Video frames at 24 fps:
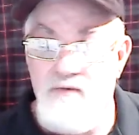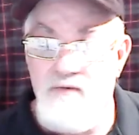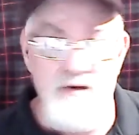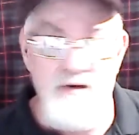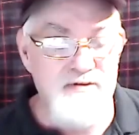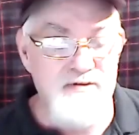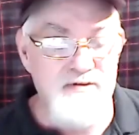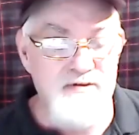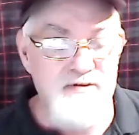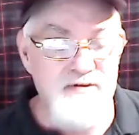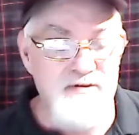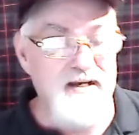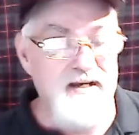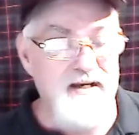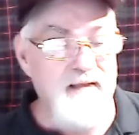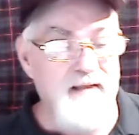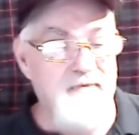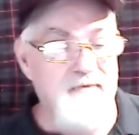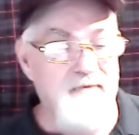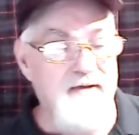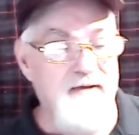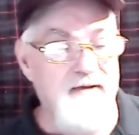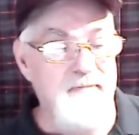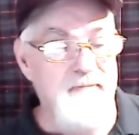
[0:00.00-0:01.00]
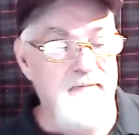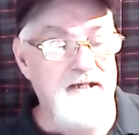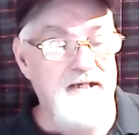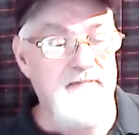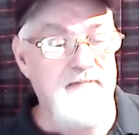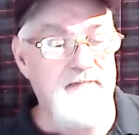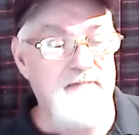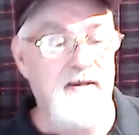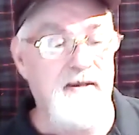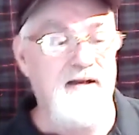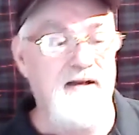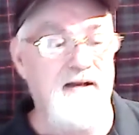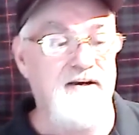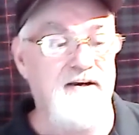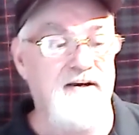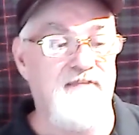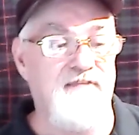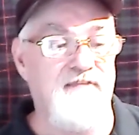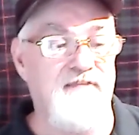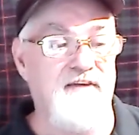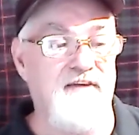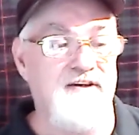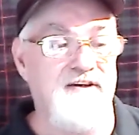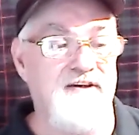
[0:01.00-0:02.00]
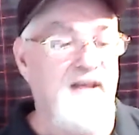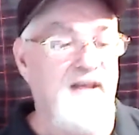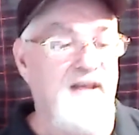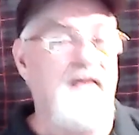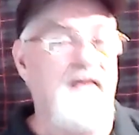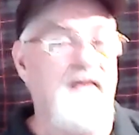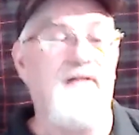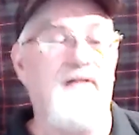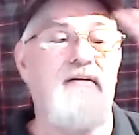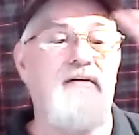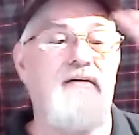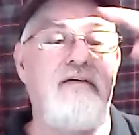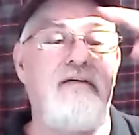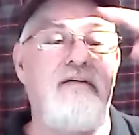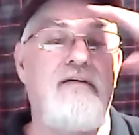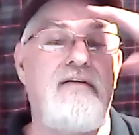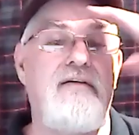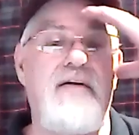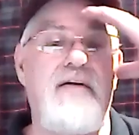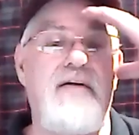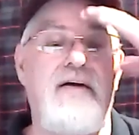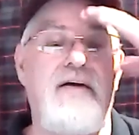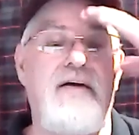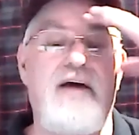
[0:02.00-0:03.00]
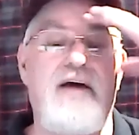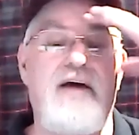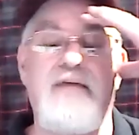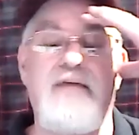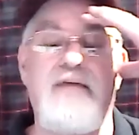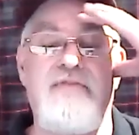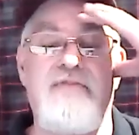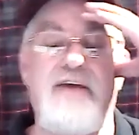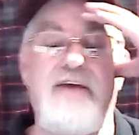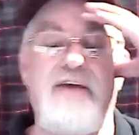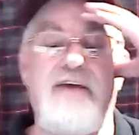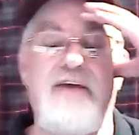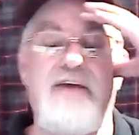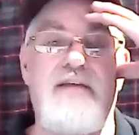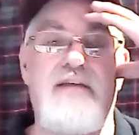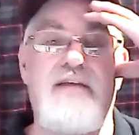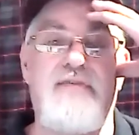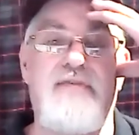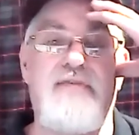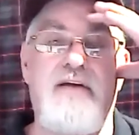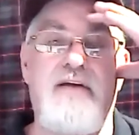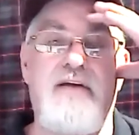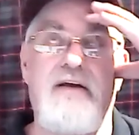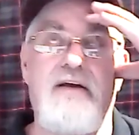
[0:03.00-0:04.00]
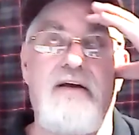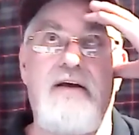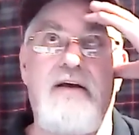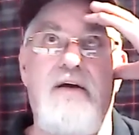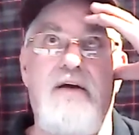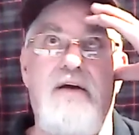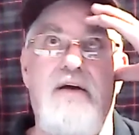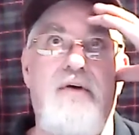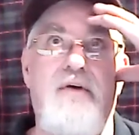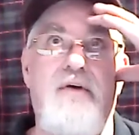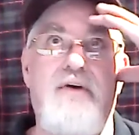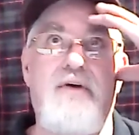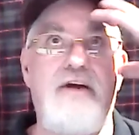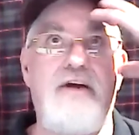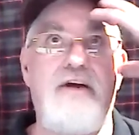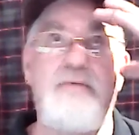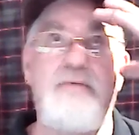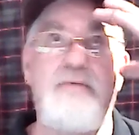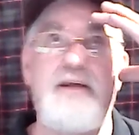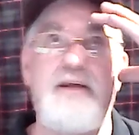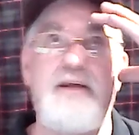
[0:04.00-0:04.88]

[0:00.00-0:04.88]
are you sitting there with that big smile on your face? Oh, I'm thinking of Robbie